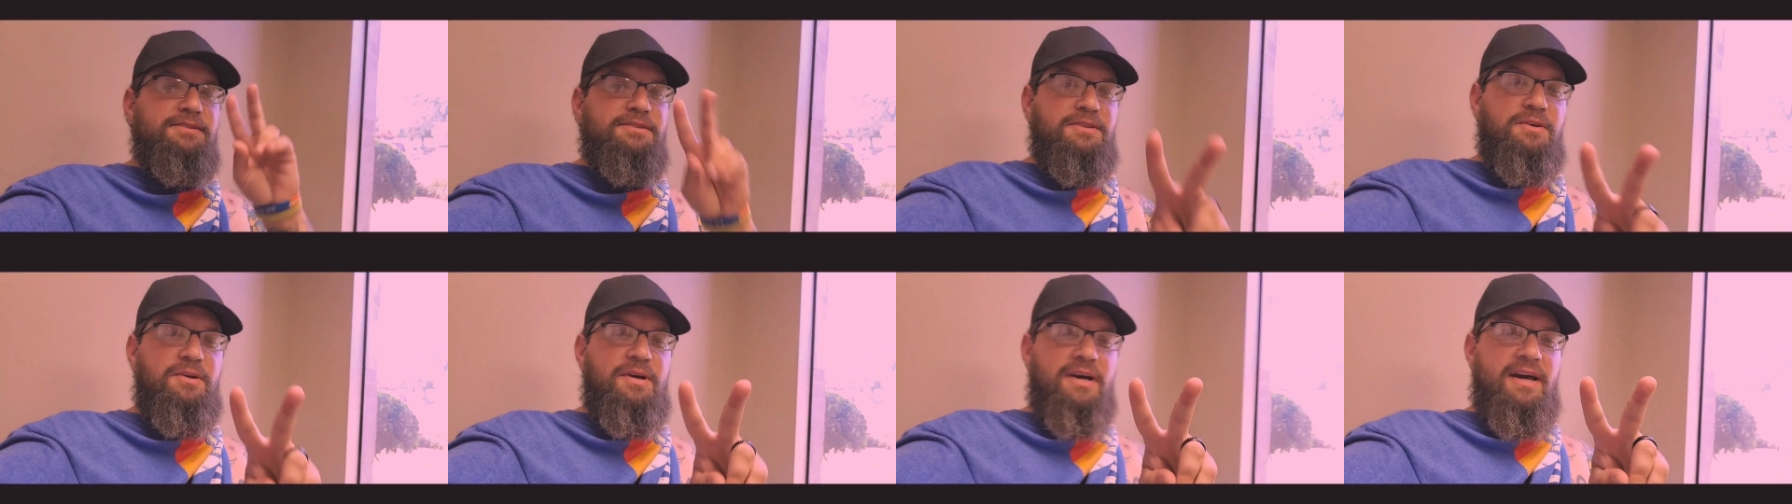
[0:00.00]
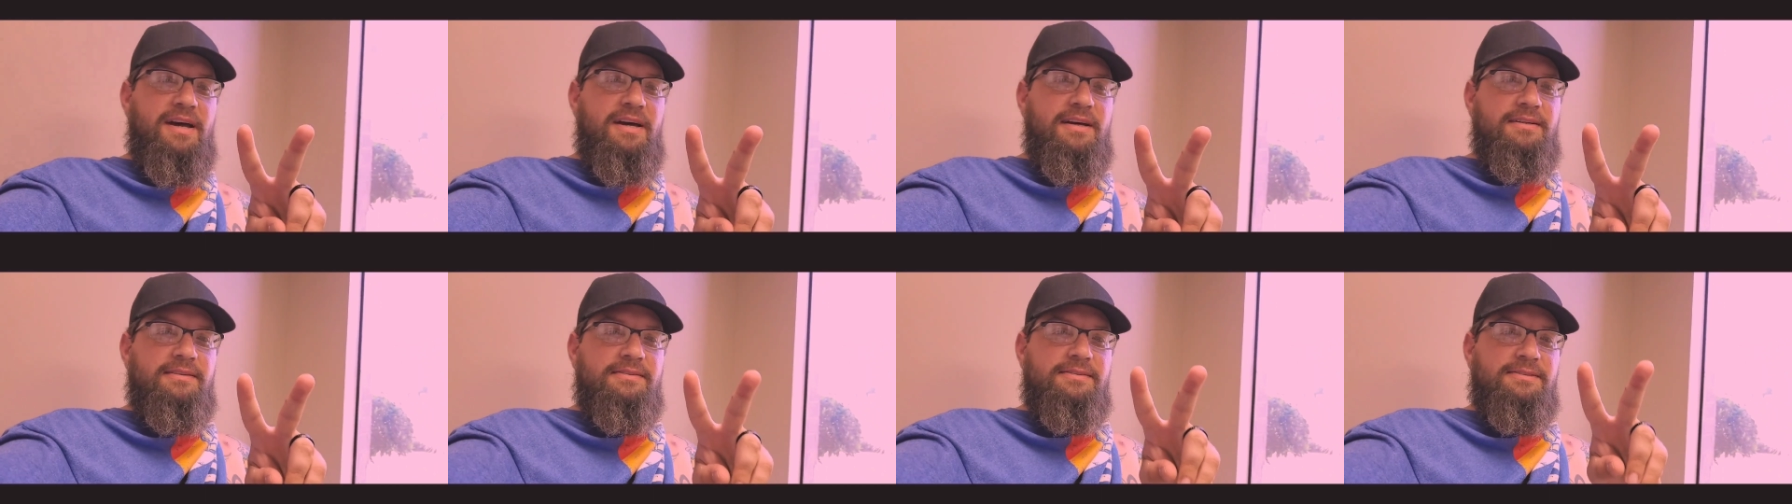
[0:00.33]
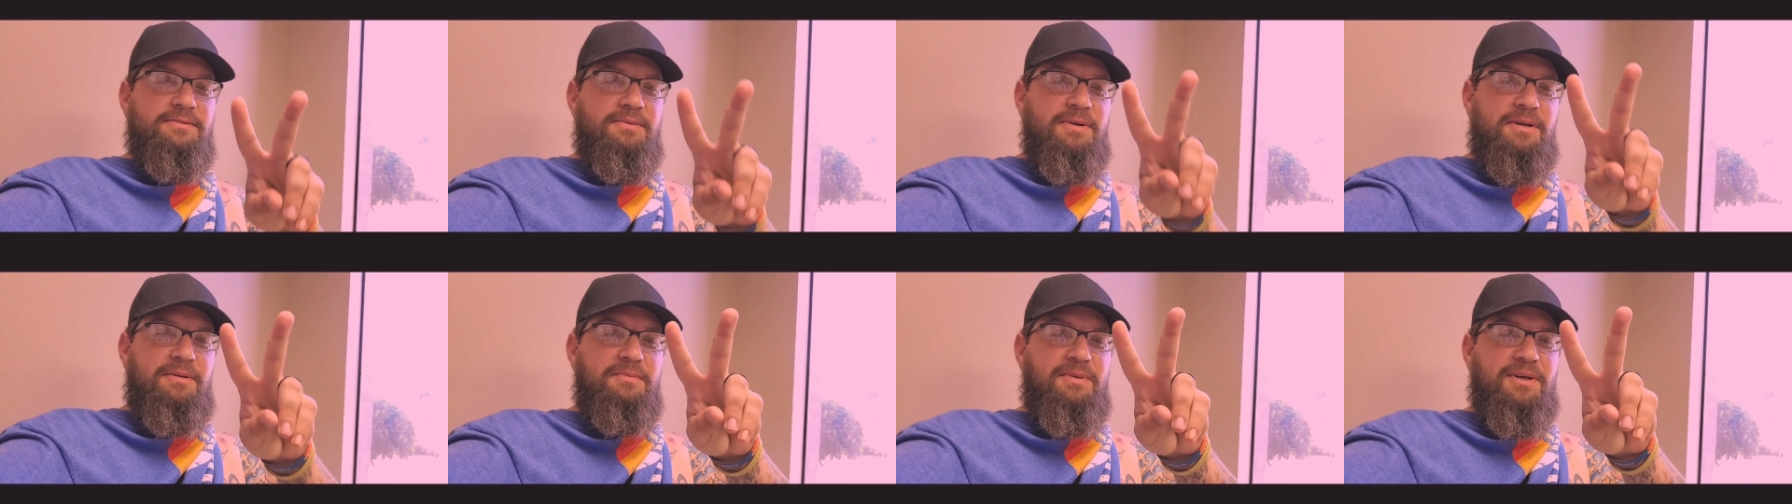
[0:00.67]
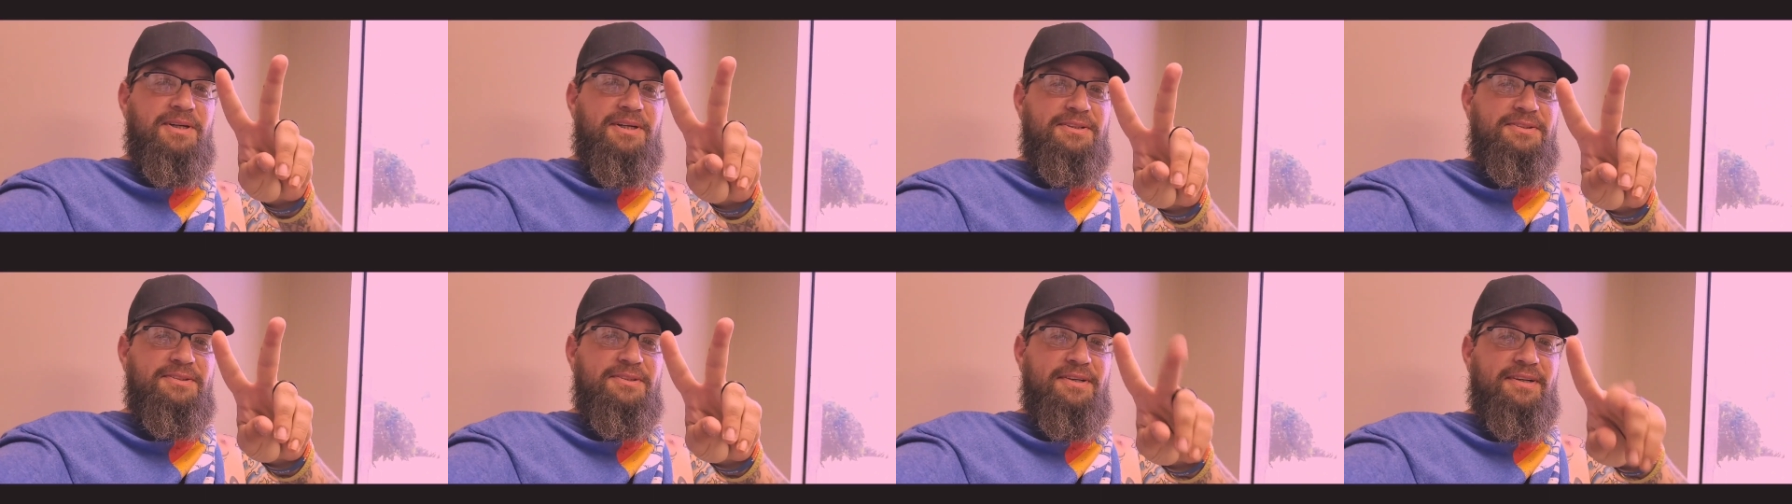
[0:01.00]
So, guys, Red
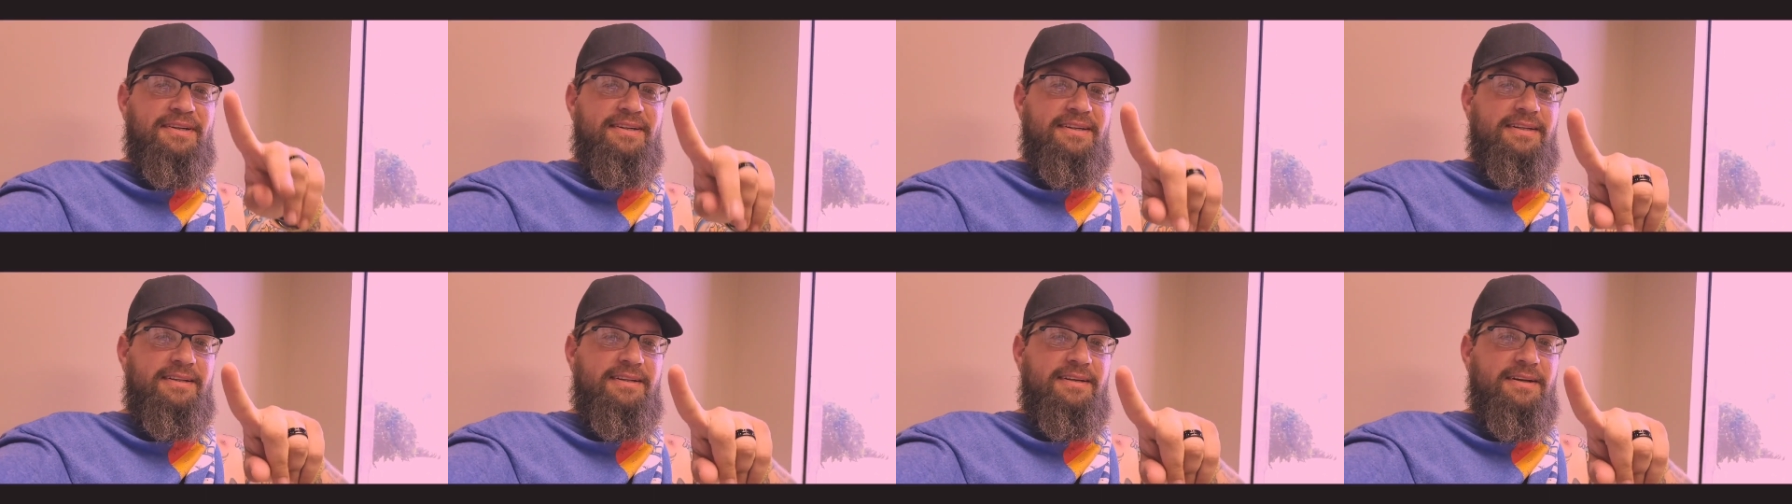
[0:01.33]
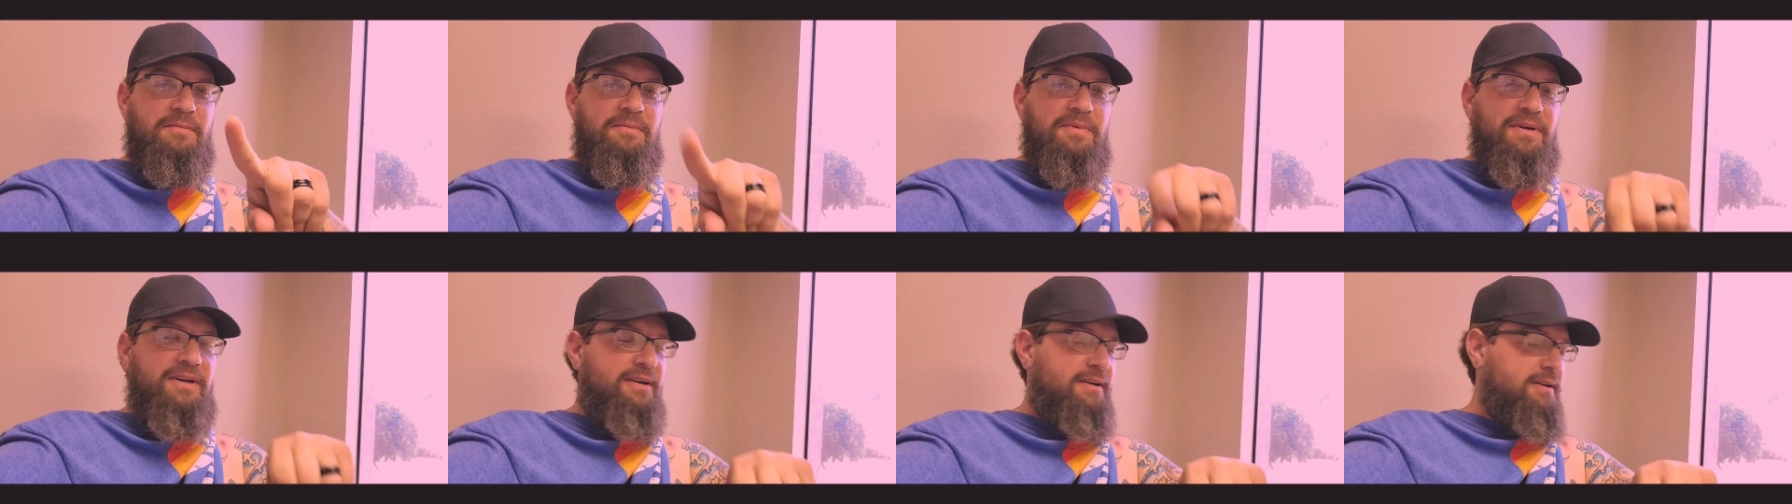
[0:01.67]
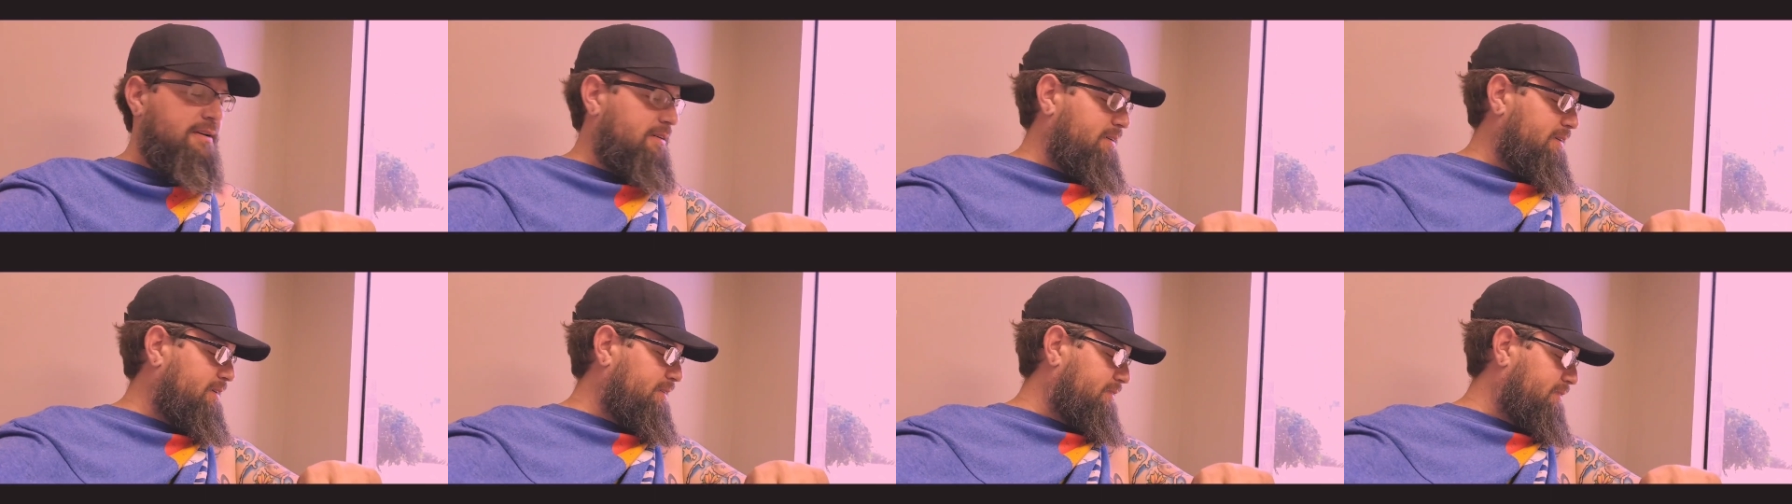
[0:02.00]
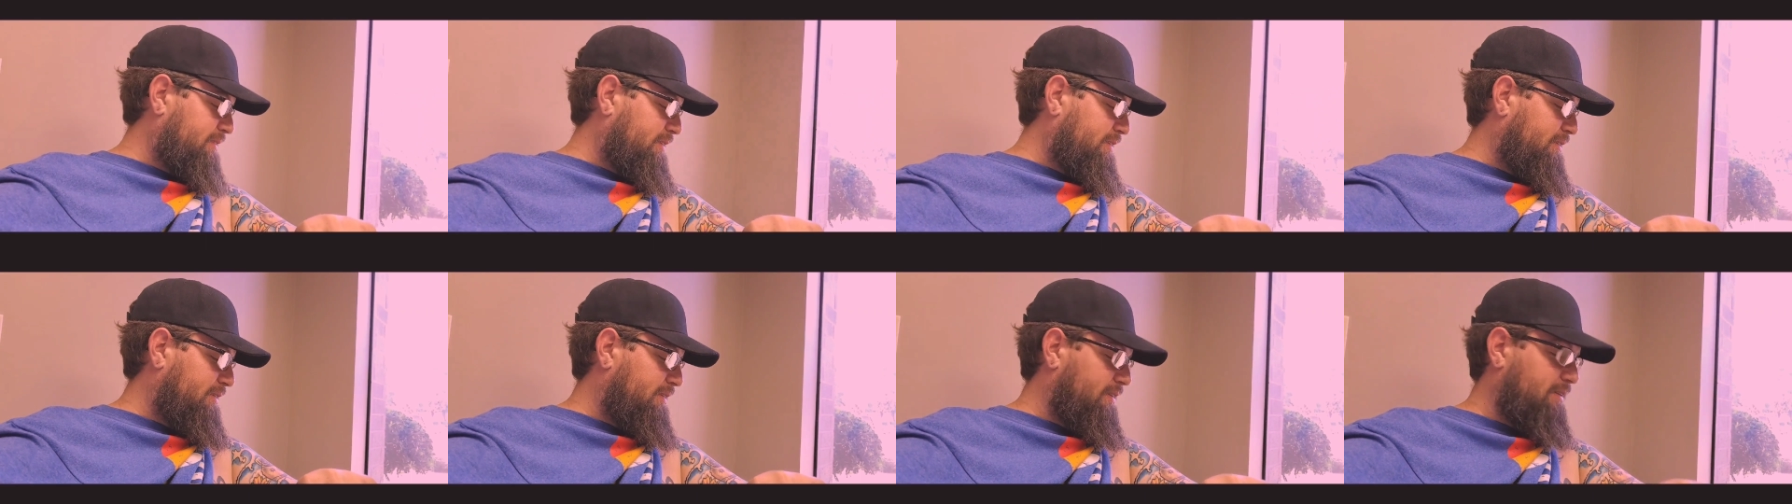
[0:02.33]
Monkey Trucking. I'm here at
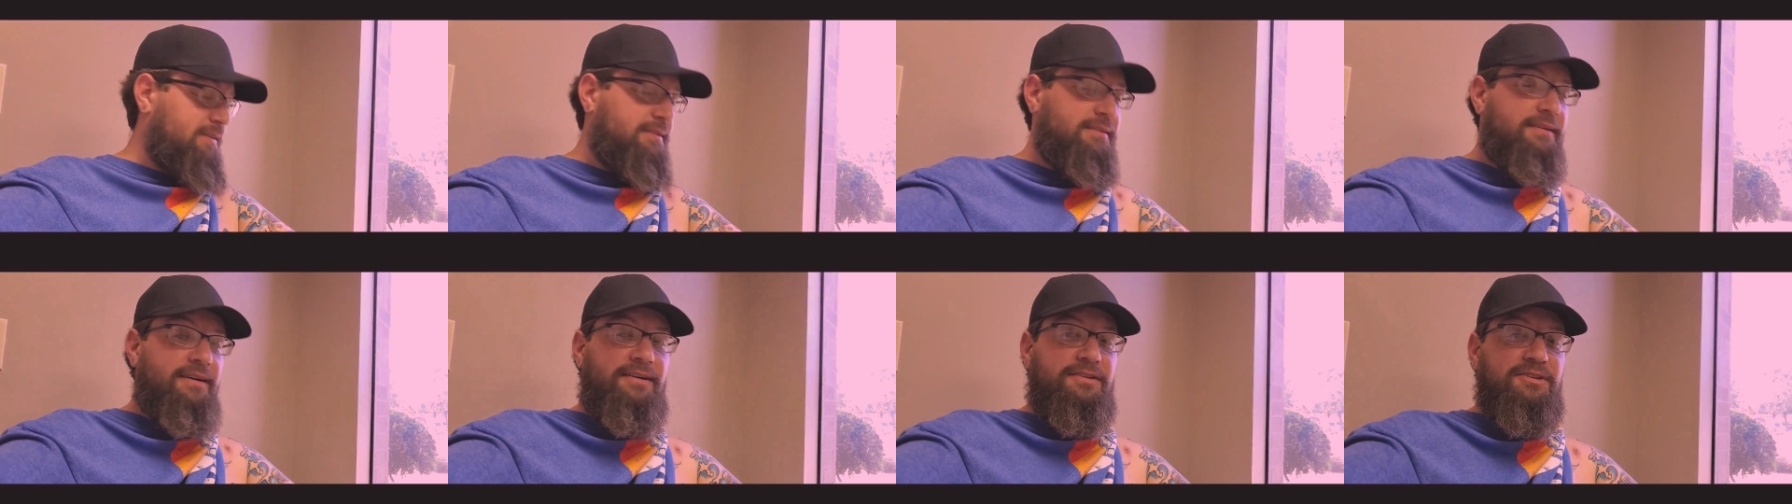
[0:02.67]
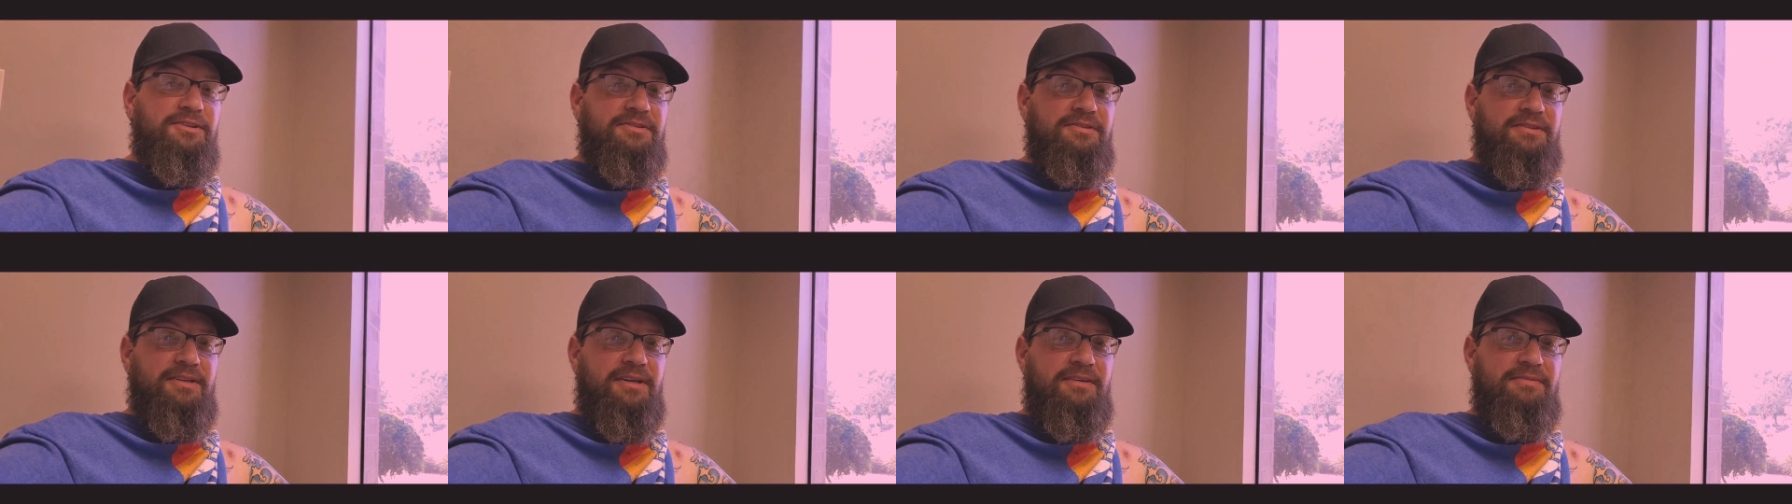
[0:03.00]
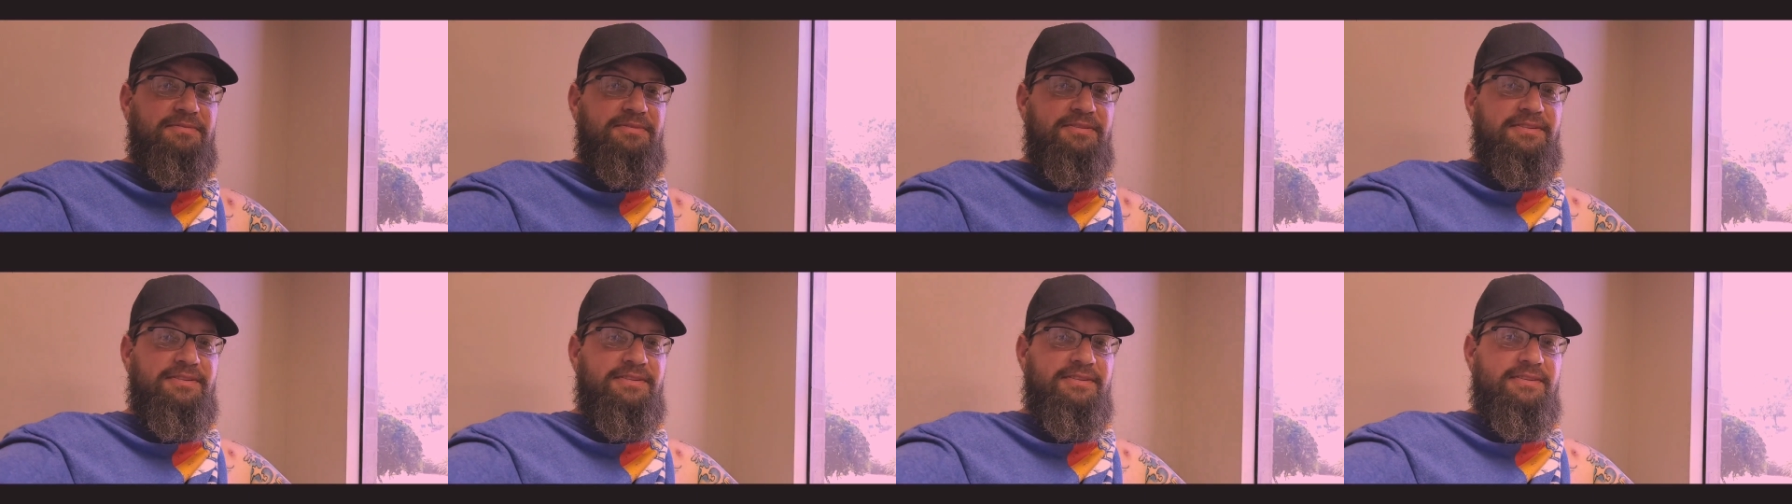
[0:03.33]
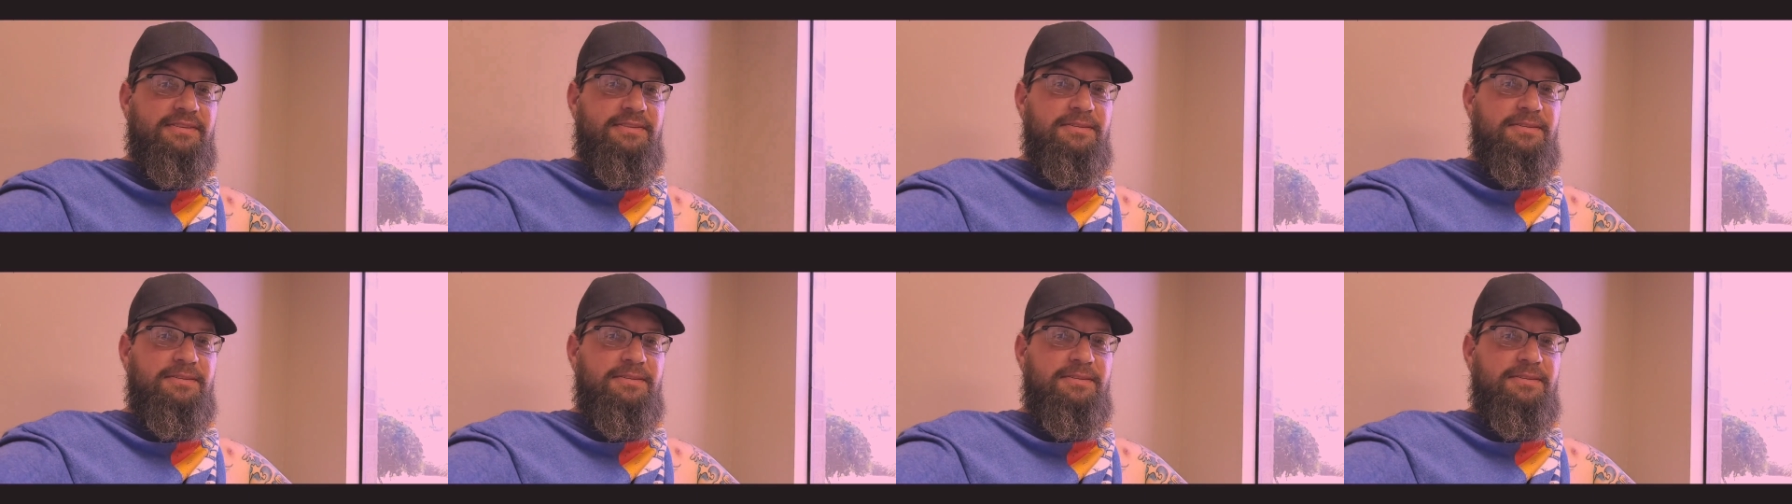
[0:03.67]
the doctor's office,